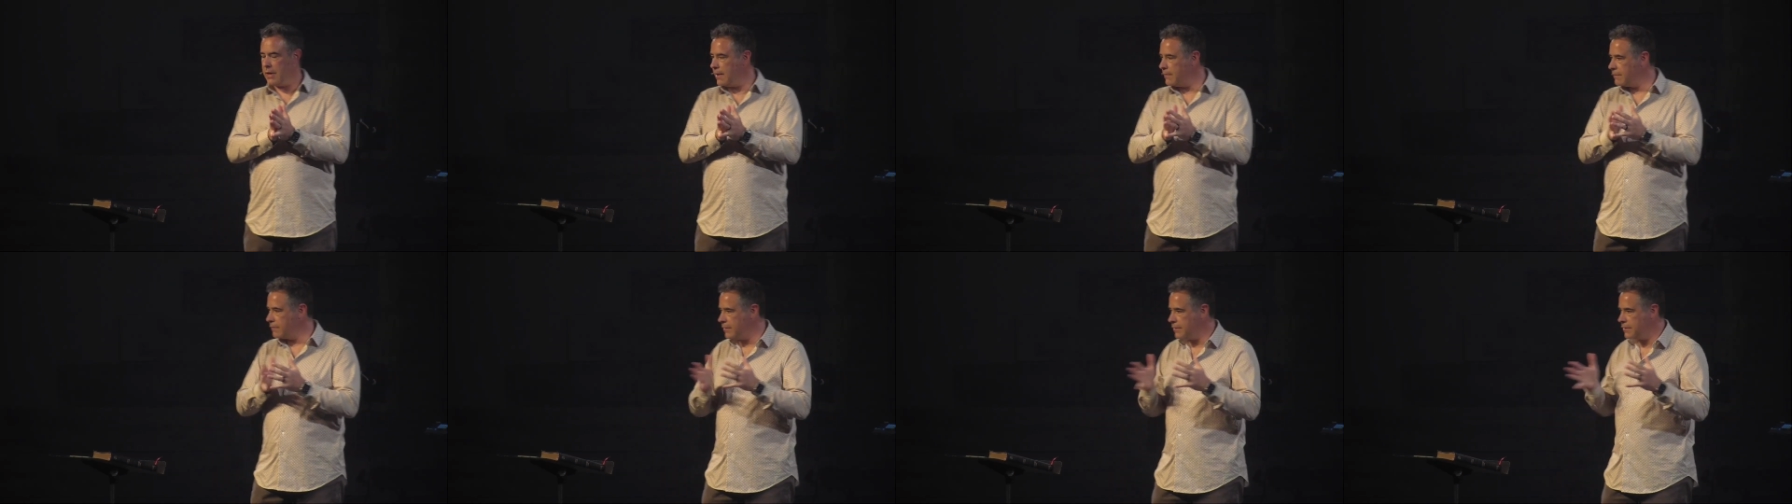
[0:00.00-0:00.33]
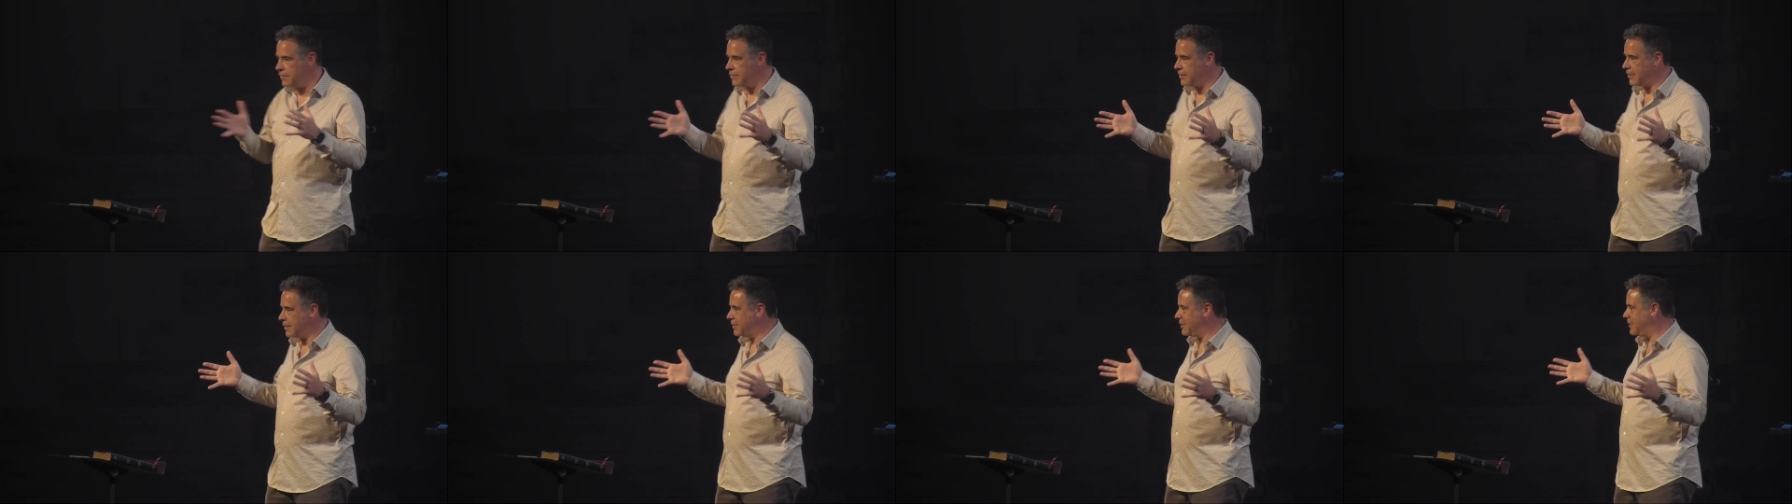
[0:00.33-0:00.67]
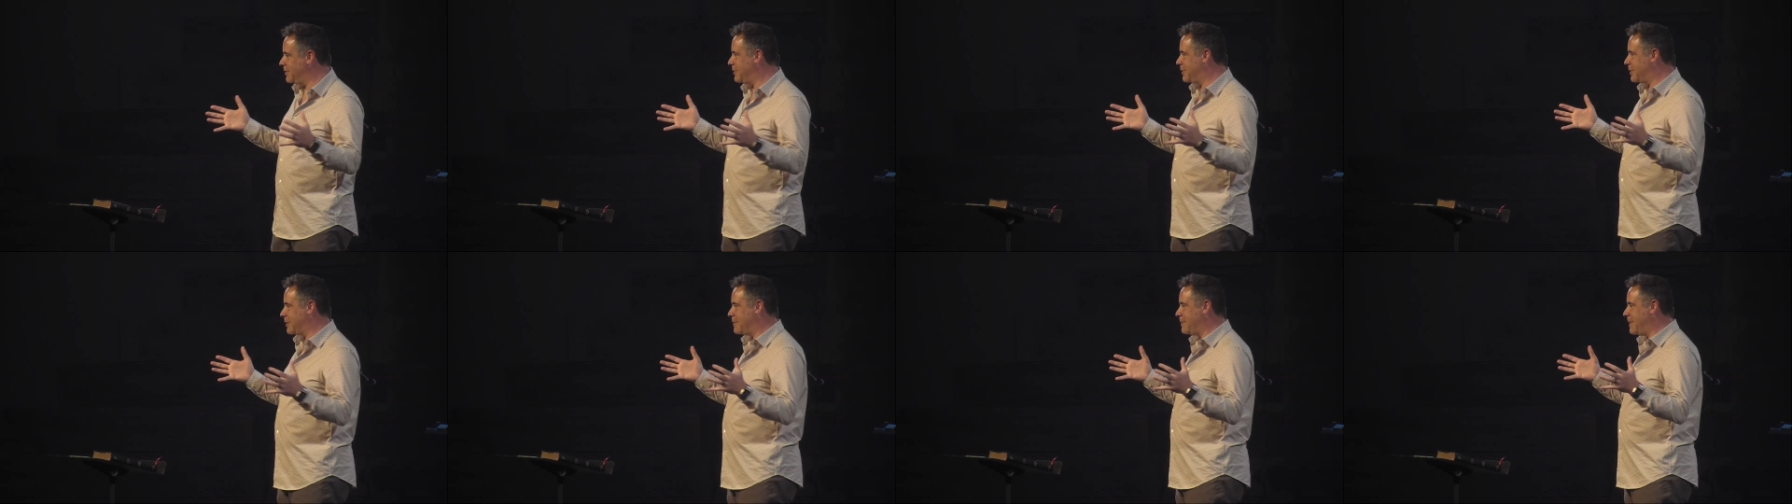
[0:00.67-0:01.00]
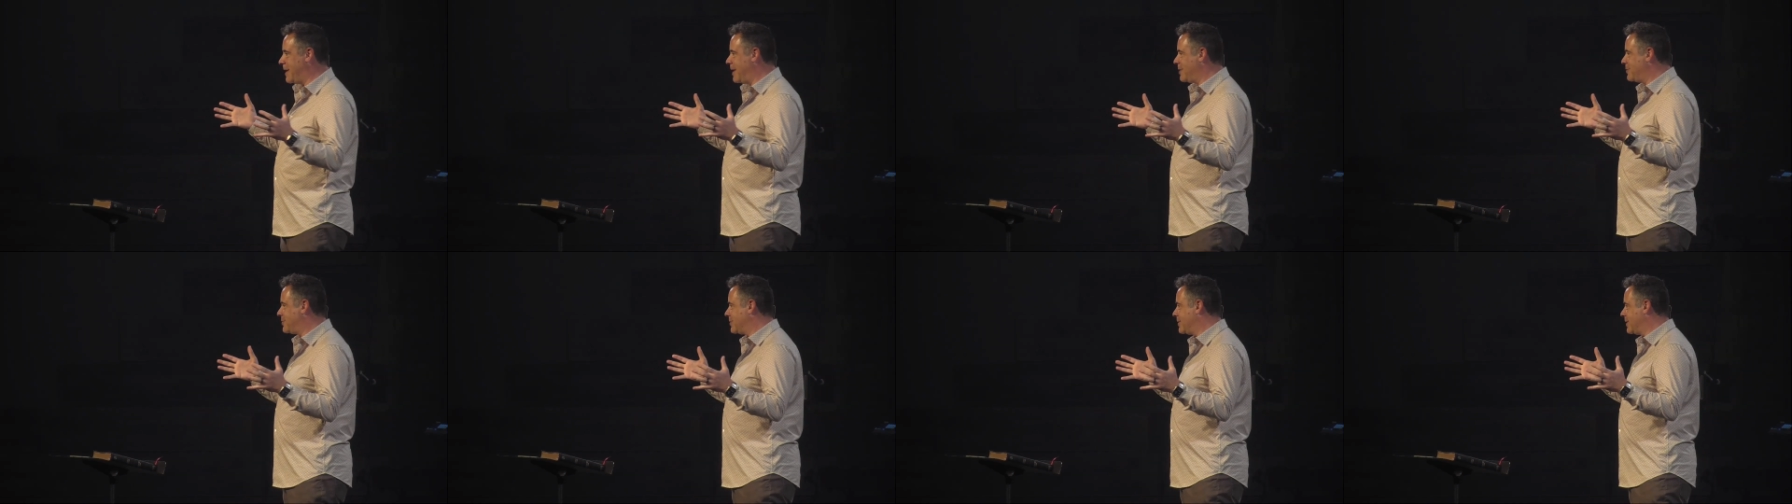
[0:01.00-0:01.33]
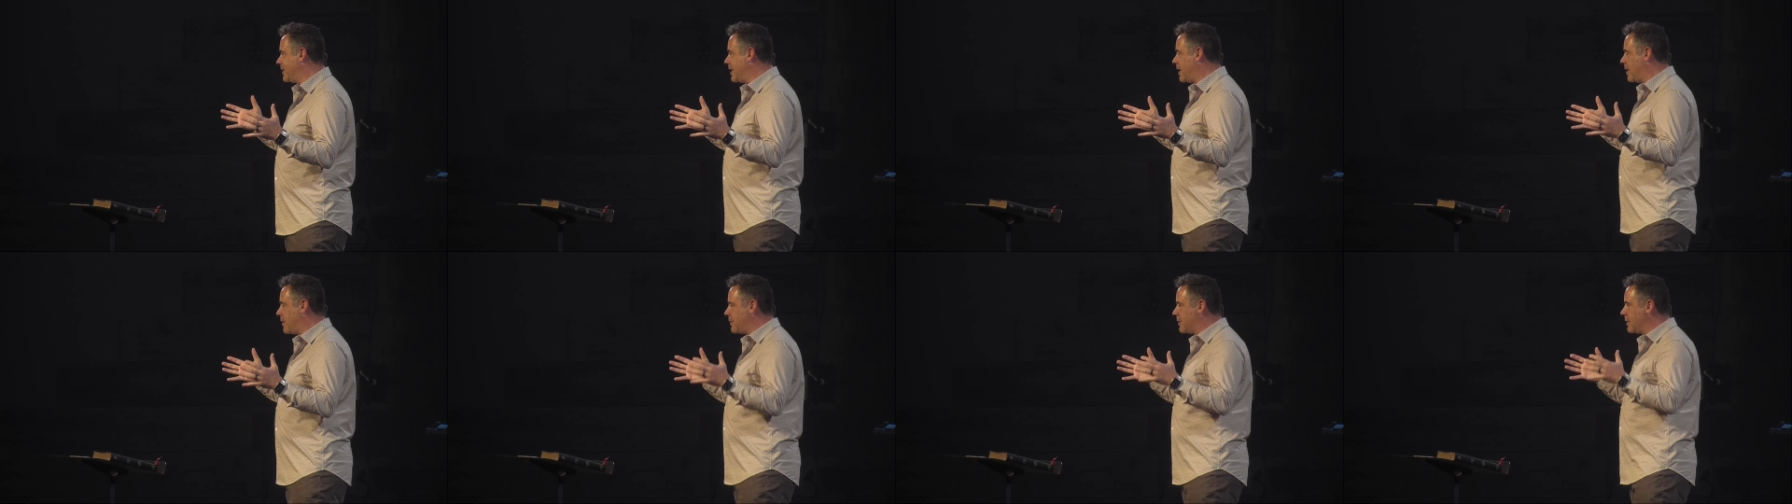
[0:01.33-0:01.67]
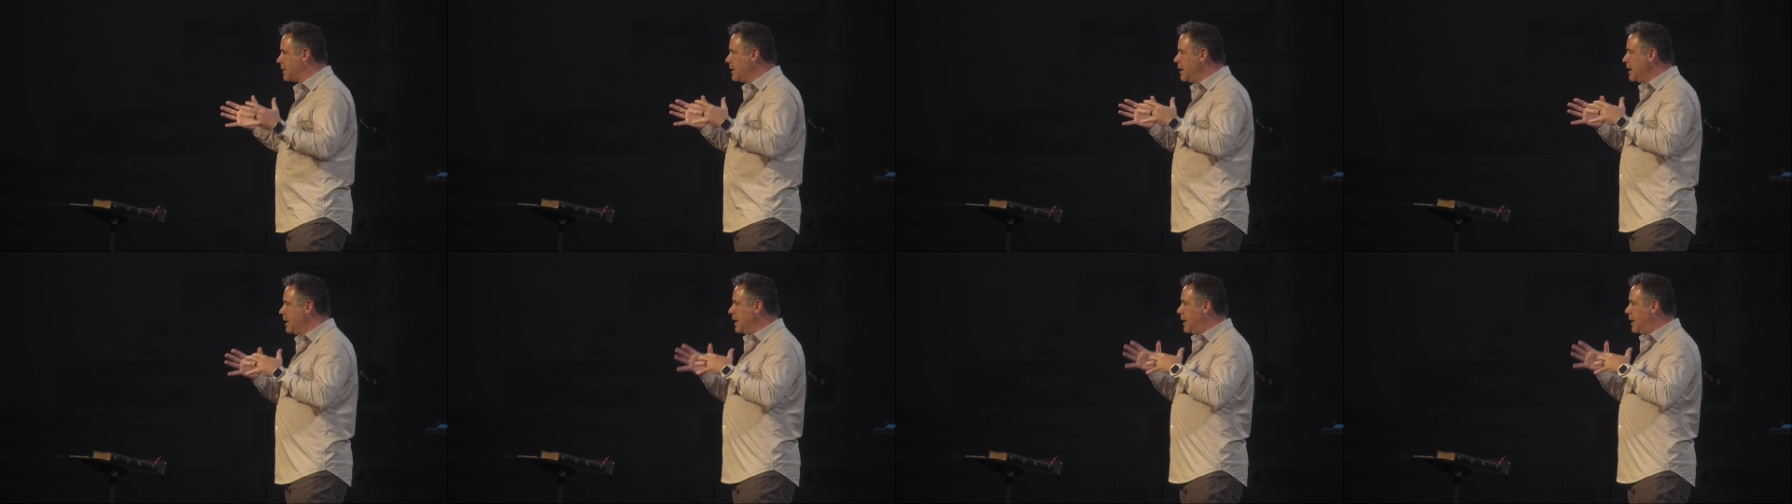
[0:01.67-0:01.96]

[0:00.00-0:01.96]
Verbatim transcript: everything you can imagine together,